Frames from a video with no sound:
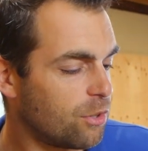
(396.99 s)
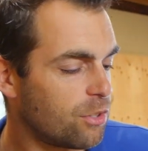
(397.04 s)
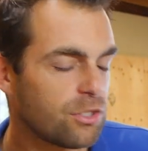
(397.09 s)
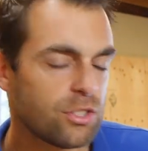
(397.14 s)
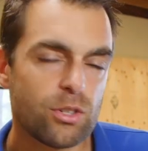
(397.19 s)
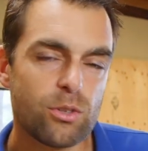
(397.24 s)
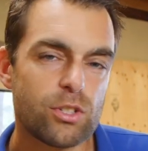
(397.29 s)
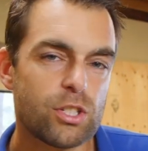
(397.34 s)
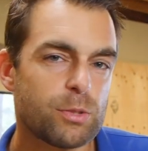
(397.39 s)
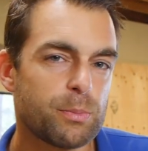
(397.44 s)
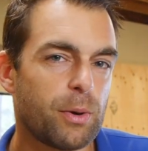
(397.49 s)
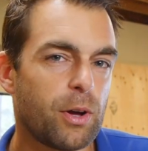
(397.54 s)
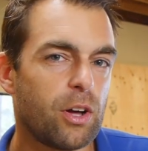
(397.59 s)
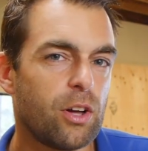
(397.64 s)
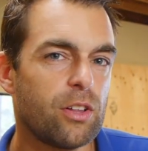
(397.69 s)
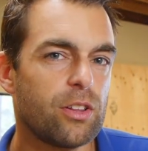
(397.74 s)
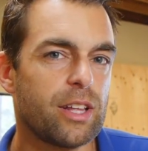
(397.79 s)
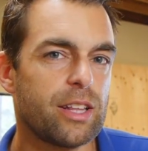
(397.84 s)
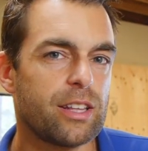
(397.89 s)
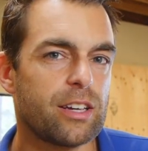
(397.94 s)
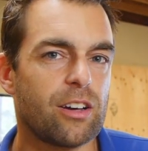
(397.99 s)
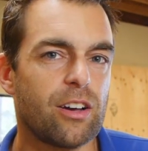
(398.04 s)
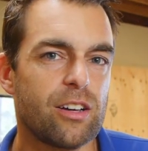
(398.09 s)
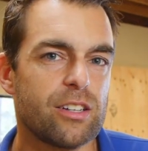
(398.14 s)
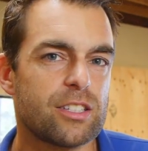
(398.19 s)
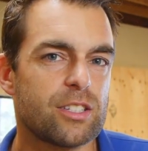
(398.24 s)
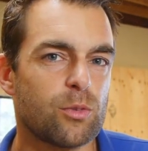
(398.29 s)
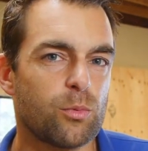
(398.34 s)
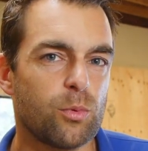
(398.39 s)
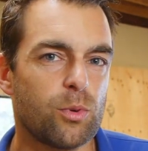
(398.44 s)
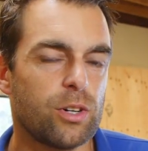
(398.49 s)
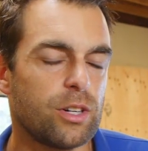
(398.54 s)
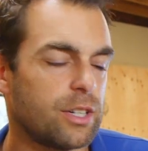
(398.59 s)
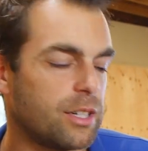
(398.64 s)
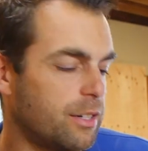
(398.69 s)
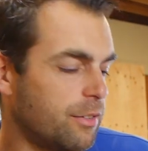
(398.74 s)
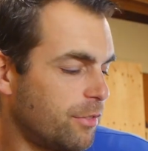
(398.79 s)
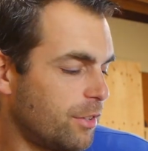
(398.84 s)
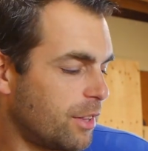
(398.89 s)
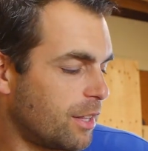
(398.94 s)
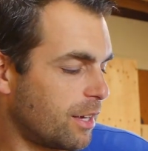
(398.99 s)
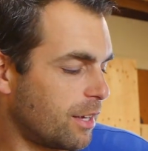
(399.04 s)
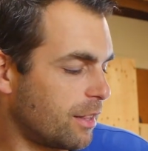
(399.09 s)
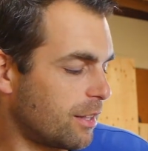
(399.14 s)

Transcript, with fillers: they're so small that the cost of wood and everything